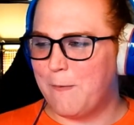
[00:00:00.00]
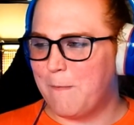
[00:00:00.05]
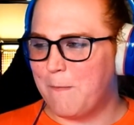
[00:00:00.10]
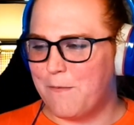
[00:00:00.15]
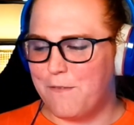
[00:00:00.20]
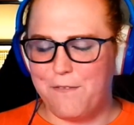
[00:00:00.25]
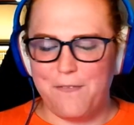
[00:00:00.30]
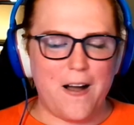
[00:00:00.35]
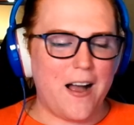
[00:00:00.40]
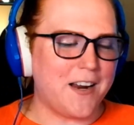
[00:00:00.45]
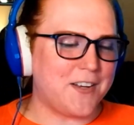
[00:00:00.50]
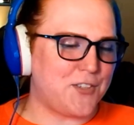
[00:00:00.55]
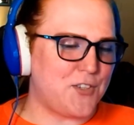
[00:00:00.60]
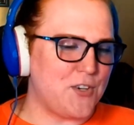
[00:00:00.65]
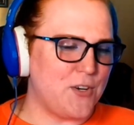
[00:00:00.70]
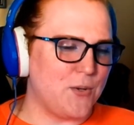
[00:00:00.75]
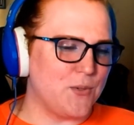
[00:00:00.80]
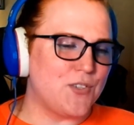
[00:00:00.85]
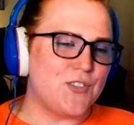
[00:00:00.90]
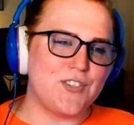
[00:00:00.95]
Fox
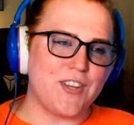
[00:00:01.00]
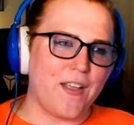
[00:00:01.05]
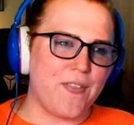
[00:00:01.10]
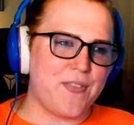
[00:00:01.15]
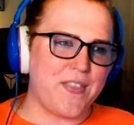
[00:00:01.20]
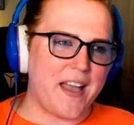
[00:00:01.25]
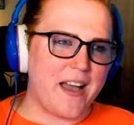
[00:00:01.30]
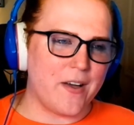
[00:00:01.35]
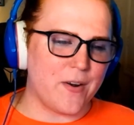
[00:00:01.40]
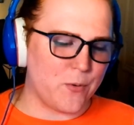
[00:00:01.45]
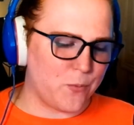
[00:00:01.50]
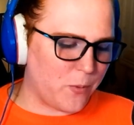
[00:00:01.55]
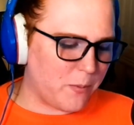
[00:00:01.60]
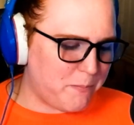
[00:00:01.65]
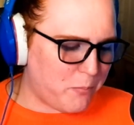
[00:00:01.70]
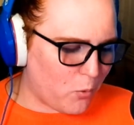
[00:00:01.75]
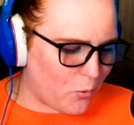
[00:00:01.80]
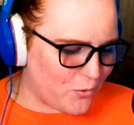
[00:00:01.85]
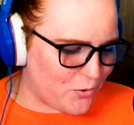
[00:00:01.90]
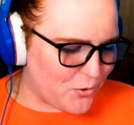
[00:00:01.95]
News sent out a
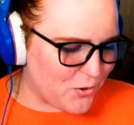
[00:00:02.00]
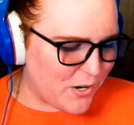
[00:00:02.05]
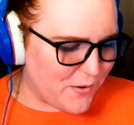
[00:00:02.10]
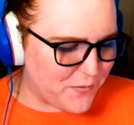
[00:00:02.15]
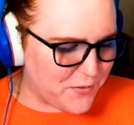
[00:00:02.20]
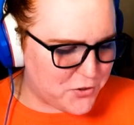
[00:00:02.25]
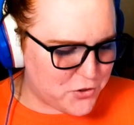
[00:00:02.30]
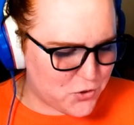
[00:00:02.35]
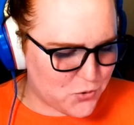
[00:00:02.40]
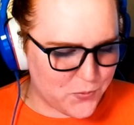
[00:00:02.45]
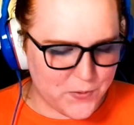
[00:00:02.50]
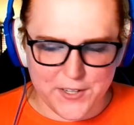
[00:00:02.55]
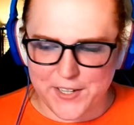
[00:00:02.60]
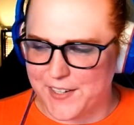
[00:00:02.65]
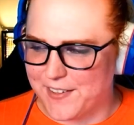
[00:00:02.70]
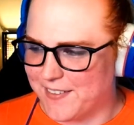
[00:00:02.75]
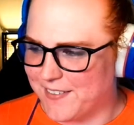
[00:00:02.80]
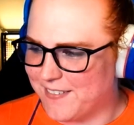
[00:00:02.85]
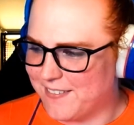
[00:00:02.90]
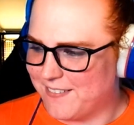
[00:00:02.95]
reporter on the street
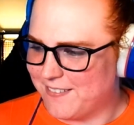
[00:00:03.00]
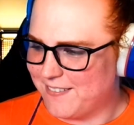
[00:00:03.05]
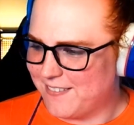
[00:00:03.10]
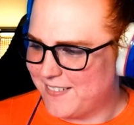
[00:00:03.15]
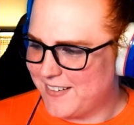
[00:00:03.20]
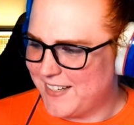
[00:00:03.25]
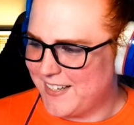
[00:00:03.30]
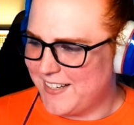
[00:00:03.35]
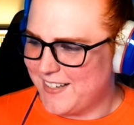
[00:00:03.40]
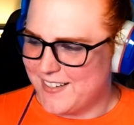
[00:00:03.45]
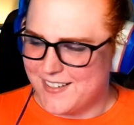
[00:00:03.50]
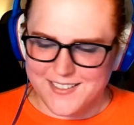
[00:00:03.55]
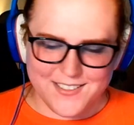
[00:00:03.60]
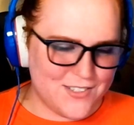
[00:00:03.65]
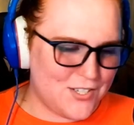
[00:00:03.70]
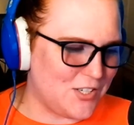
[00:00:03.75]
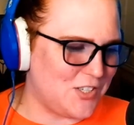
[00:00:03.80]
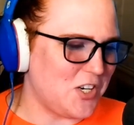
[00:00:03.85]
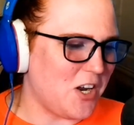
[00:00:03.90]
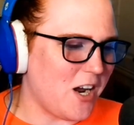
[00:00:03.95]
to
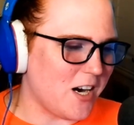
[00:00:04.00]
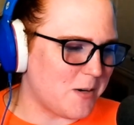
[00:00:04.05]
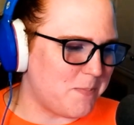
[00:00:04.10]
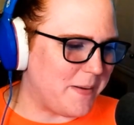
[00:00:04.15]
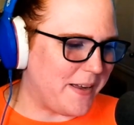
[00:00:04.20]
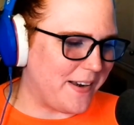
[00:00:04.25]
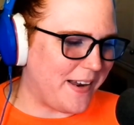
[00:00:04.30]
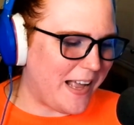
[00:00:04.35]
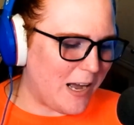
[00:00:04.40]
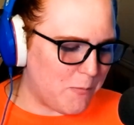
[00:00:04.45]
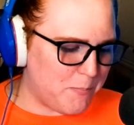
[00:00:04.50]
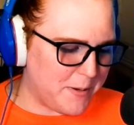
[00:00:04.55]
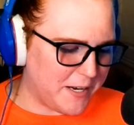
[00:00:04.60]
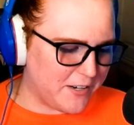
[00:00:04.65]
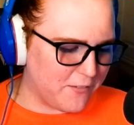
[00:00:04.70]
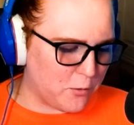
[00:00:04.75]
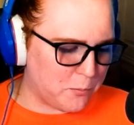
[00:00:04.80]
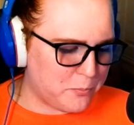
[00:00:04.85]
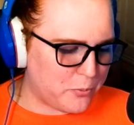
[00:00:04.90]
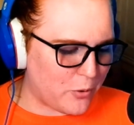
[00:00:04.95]
talk about how big of a
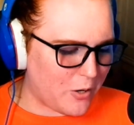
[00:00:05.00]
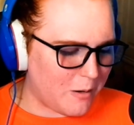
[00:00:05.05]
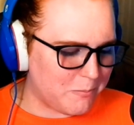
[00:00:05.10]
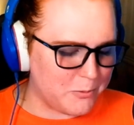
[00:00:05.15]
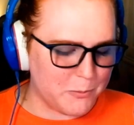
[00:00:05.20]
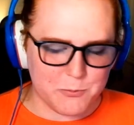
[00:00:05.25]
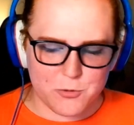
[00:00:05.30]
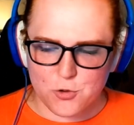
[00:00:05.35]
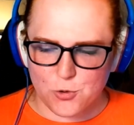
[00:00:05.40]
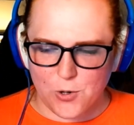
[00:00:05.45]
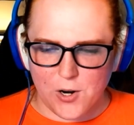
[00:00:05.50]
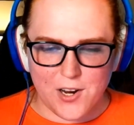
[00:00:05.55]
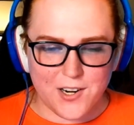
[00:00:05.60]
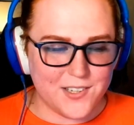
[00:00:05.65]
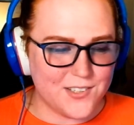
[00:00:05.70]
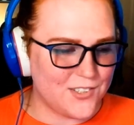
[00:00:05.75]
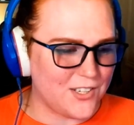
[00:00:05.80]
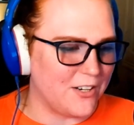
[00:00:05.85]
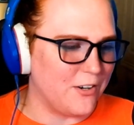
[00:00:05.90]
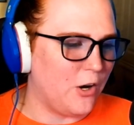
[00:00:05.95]
problem drugs
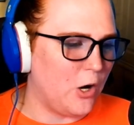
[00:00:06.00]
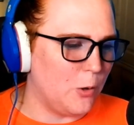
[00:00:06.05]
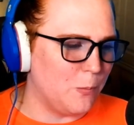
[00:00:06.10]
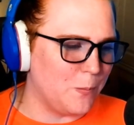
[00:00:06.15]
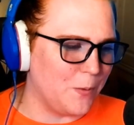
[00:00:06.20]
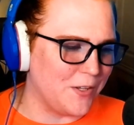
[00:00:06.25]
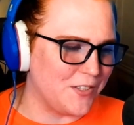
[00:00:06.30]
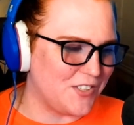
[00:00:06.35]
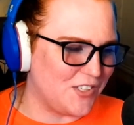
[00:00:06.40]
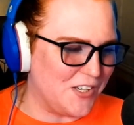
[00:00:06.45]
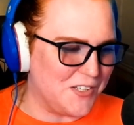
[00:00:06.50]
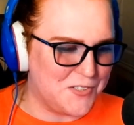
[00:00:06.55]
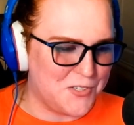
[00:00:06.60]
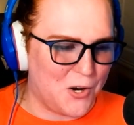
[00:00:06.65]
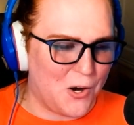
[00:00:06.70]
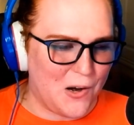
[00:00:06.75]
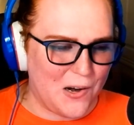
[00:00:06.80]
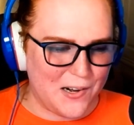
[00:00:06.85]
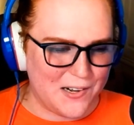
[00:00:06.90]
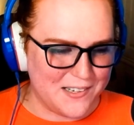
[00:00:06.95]
and homelessness
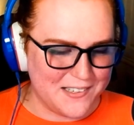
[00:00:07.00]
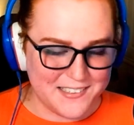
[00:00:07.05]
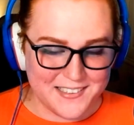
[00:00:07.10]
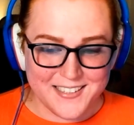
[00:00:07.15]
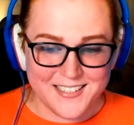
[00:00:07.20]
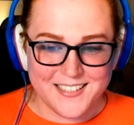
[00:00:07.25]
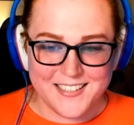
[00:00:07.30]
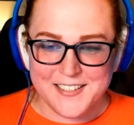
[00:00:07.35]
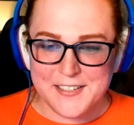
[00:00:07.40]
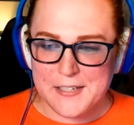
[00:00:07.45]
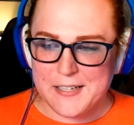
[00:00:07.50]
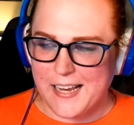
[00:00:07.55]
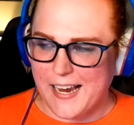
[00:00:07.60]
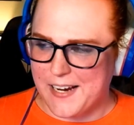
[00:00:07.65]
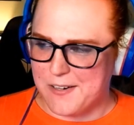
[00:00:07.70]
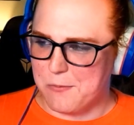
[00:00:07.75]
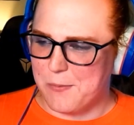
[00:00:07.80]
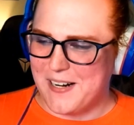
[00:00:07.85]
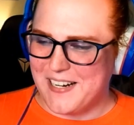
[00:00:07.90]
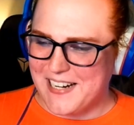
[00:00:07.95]
are. And
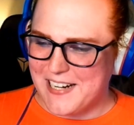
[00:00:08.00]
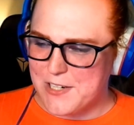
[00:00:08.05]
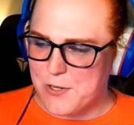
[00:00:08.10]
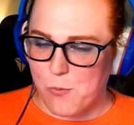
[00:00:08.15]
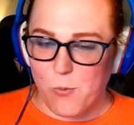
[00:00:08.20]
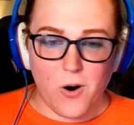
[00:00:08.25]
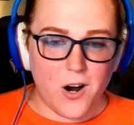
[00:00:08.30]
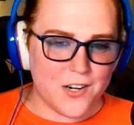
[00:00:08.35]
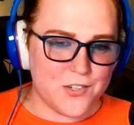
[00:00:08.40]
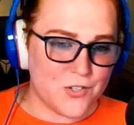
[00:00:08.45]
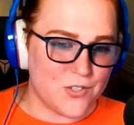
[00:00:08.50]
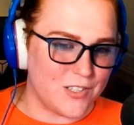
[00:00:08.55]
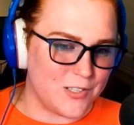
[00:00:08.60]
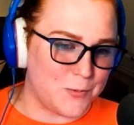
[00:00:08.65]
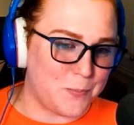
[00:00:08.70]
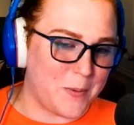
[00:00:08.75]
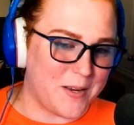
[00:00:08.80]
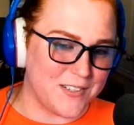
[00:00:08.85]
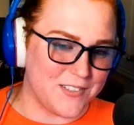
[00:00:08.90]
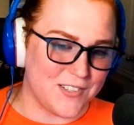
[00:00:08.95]
we need to watch this
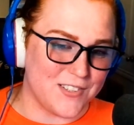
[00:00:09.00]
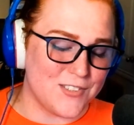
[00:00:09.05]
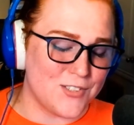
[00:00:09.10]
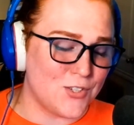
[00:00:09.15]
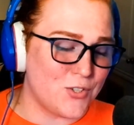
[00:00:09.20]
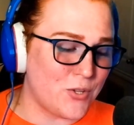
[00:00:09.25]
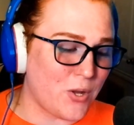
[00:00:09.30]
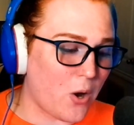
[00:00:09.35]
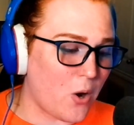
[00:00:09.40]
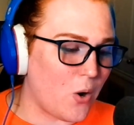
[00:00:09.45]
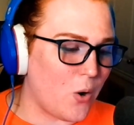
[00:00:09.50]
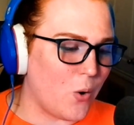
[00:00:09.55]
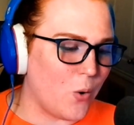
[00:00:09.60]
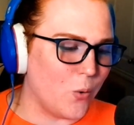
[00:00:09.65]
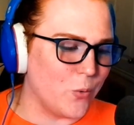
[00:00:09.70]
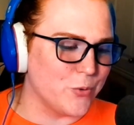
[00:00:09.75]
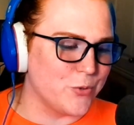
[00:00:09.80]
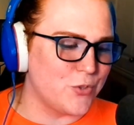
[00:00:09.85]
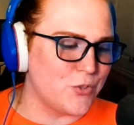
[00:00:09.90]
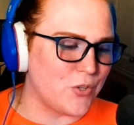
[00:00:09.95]
because it's so,
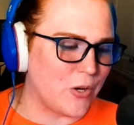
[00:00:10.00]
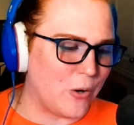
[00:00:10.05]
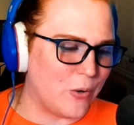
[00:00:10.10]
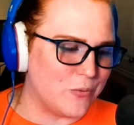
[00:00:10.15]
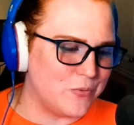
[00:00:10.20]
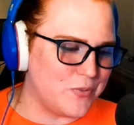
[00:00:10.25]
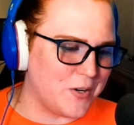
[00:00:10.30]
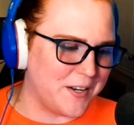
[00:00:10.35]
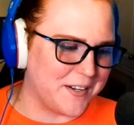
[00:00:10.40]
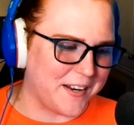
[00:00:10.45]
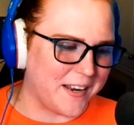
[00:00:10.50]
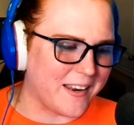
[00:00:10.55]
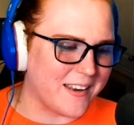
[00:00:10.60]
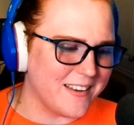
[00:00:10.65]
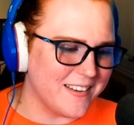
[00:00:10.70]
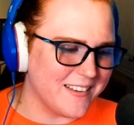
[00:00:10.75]
so funny.